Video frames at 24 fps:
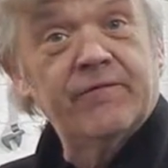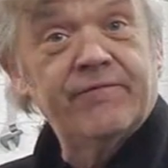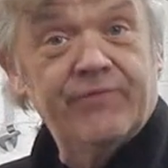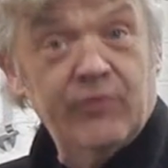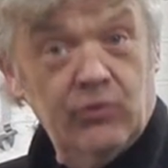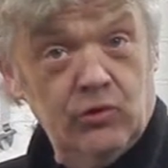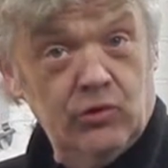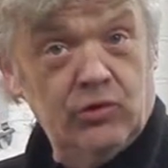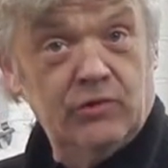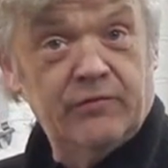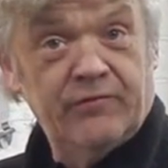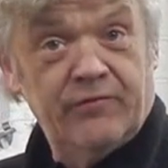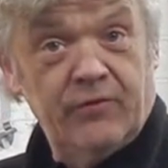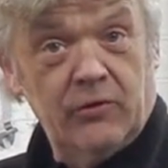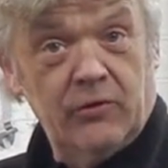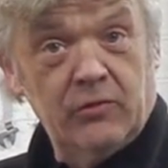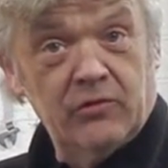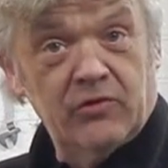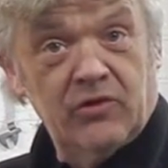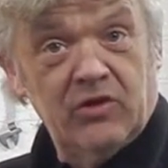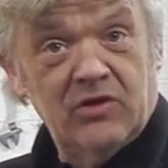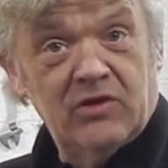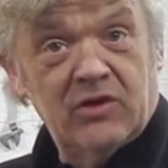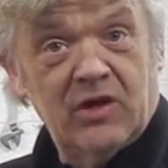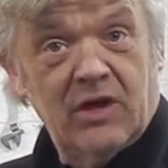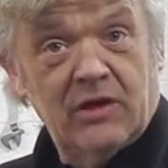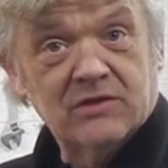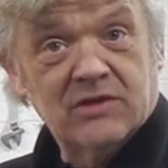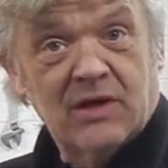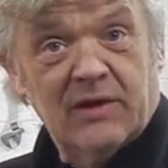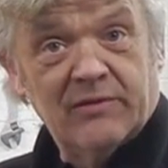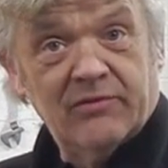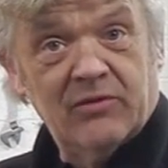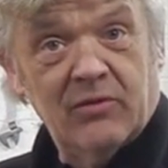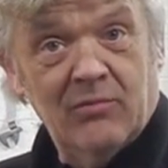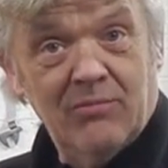for full details
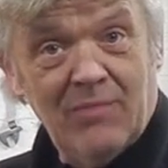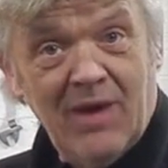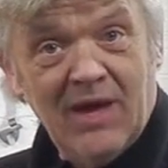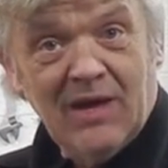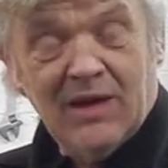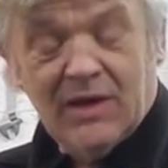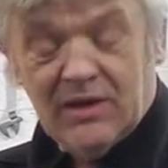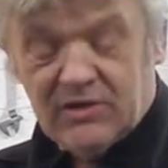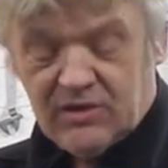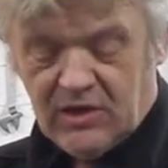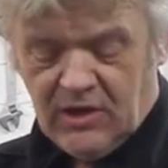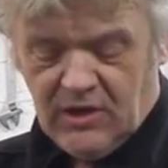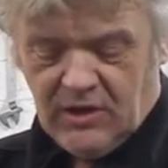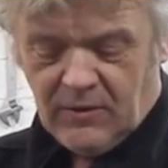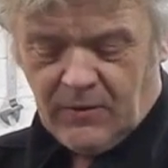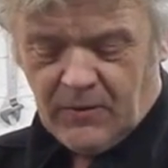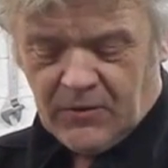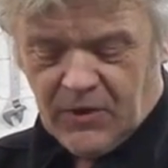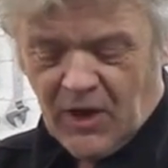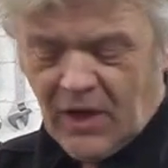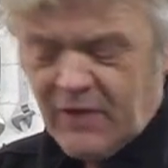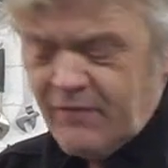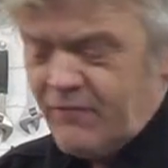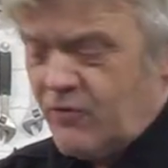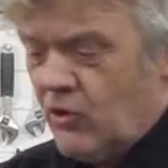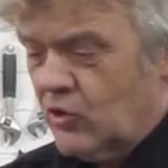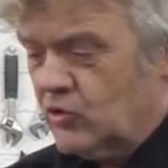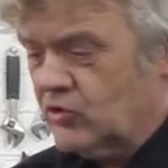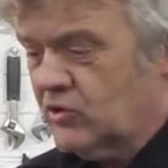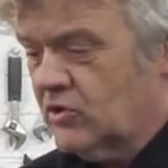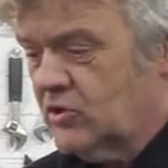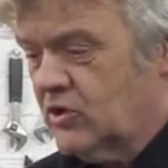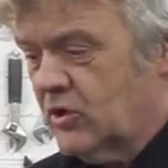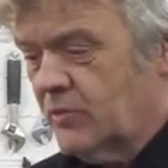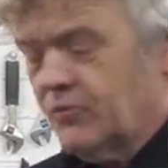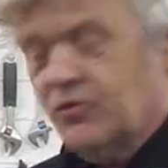how to make it. And I've
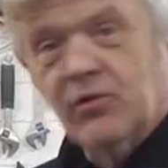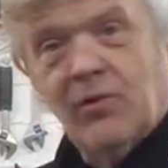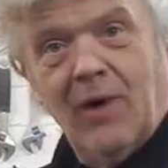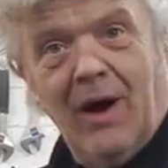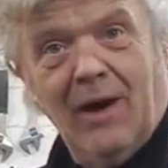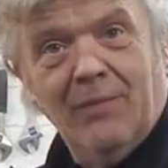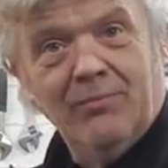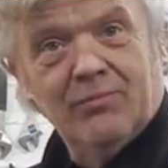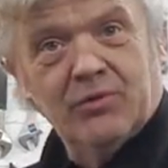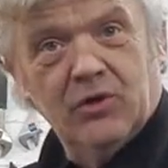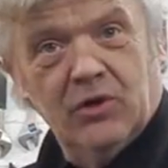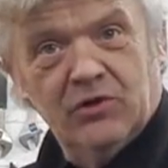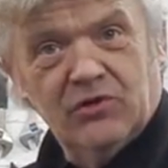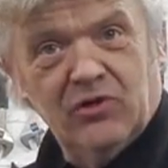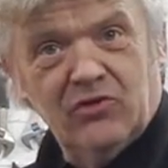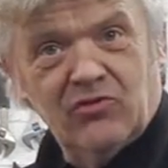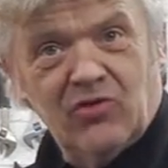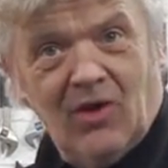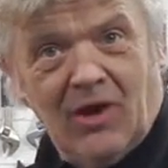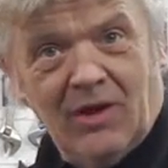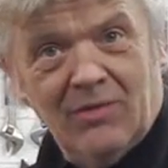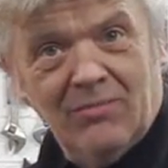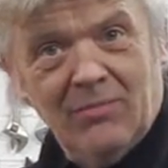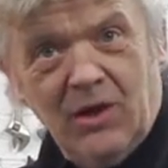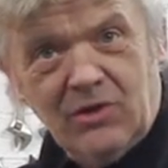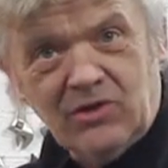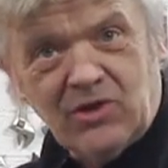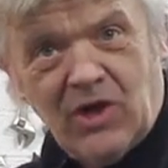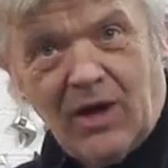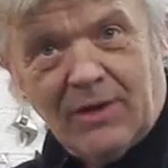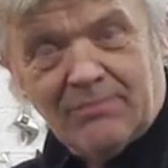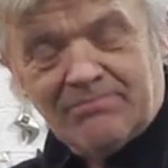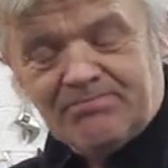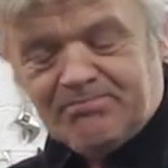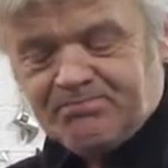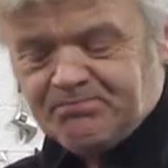hooked it up to our prototype
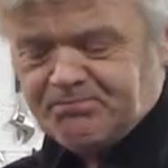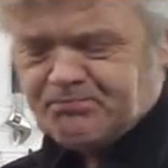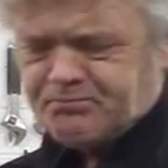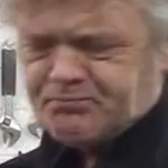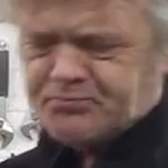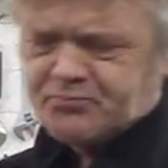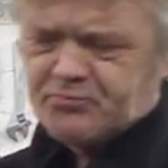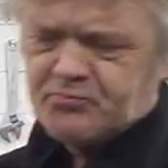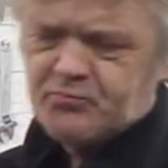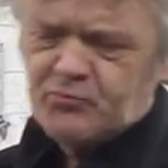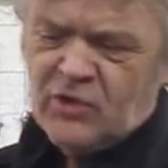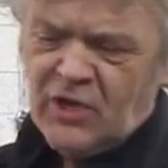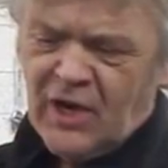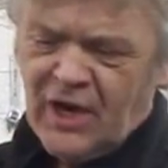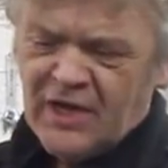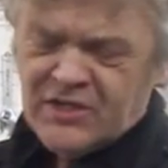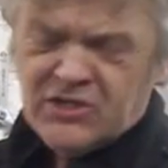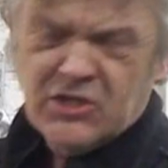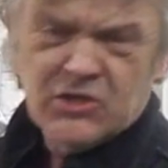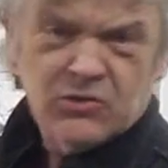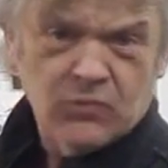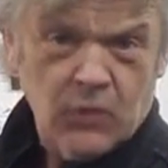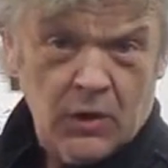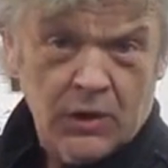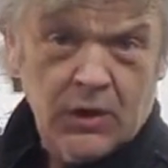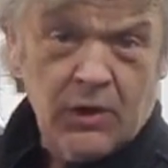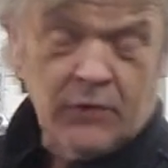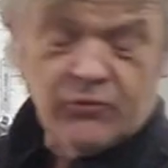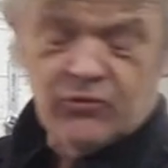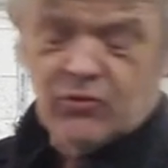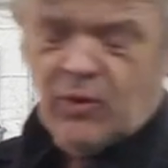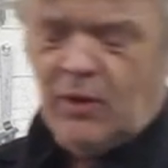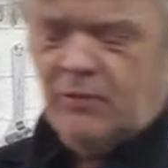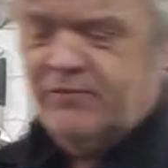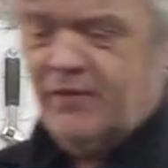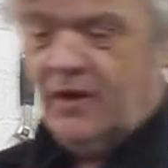motor. As it's running on
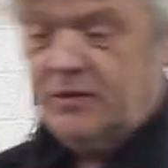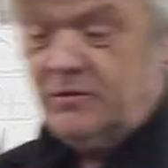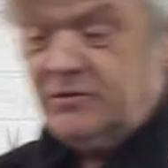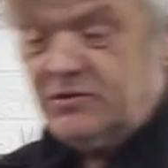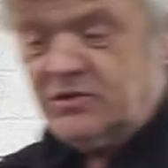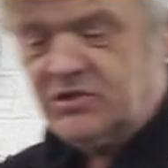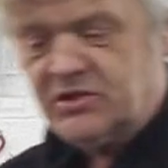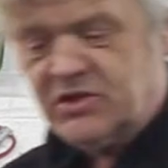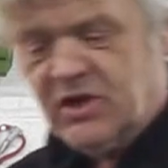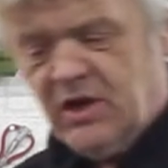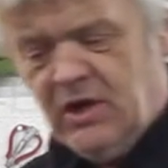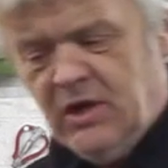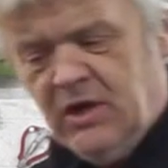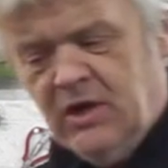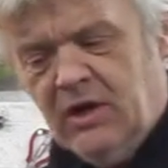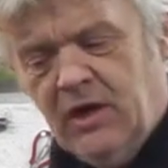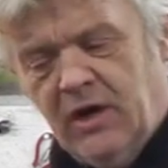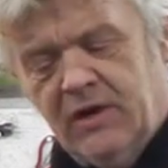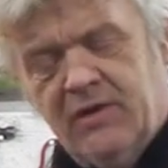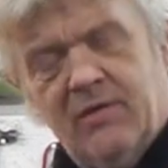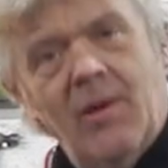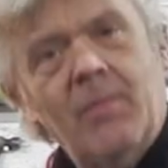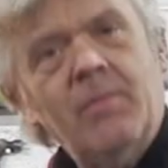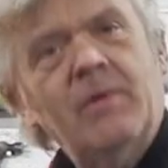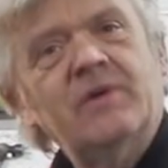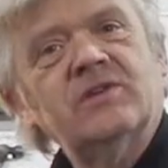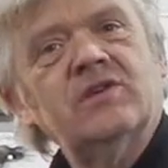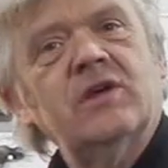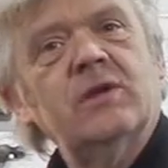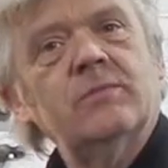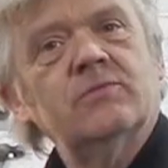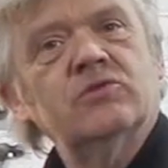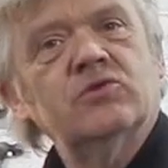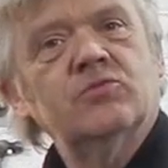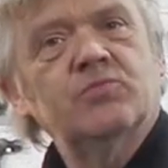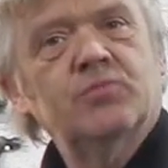12 volts, and remember I
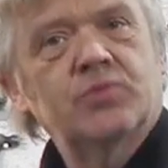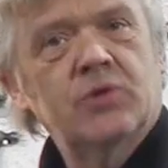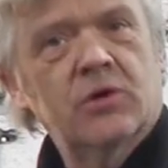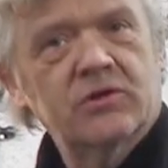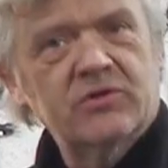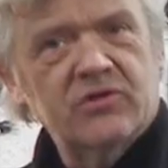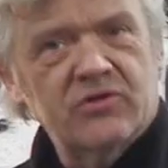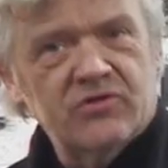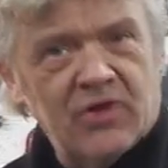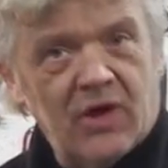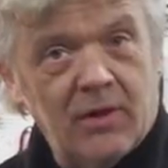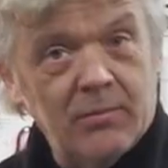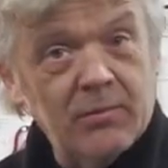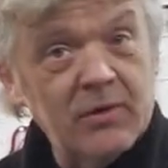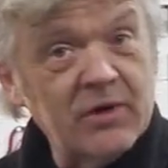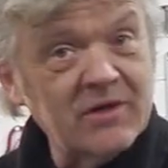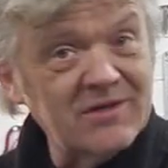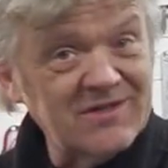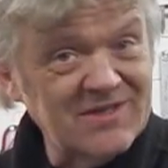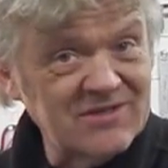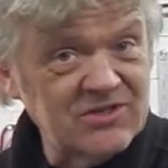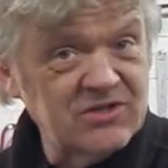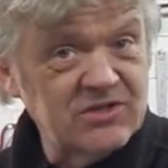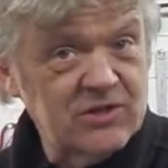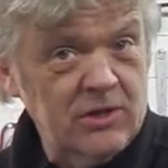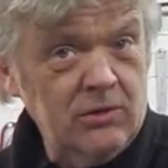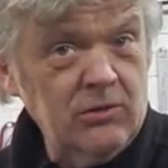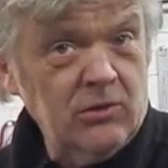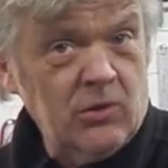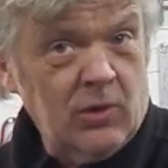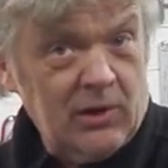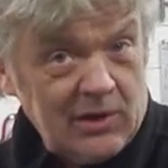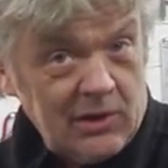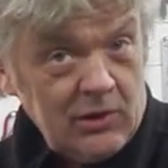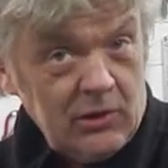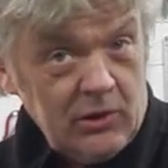said it was a prototype because there's still
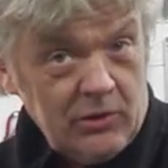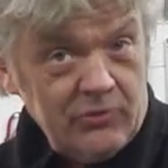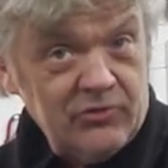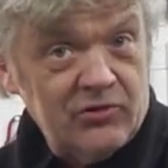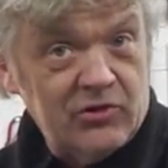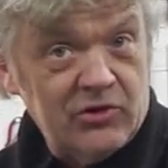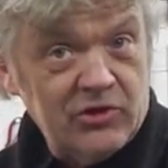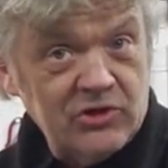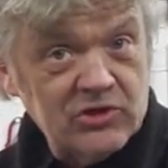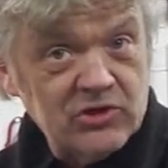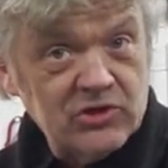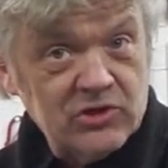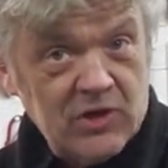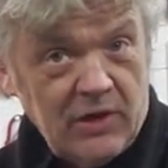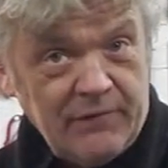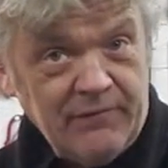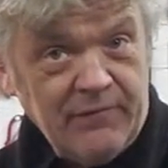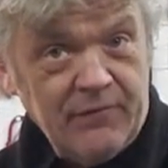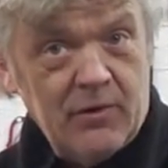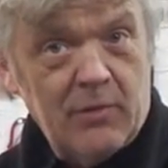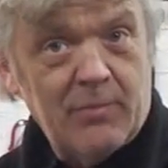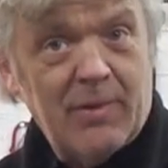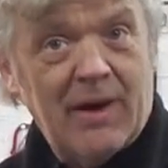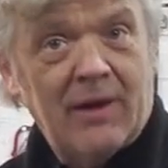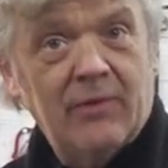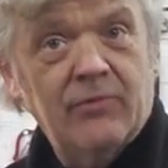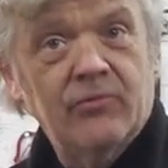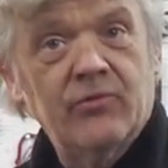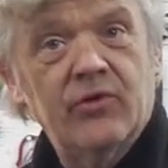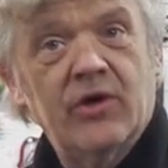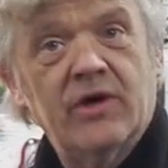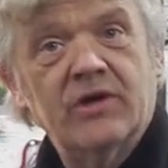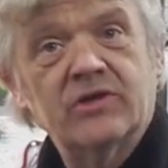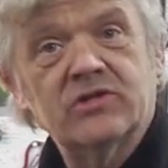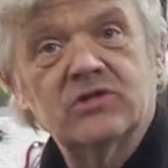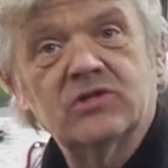quite a lot to discover
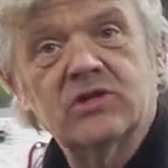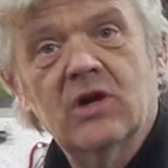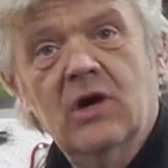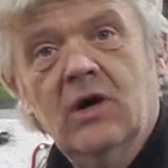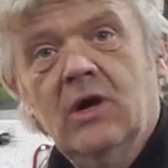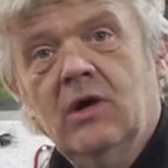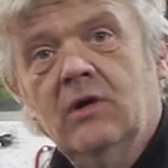about this.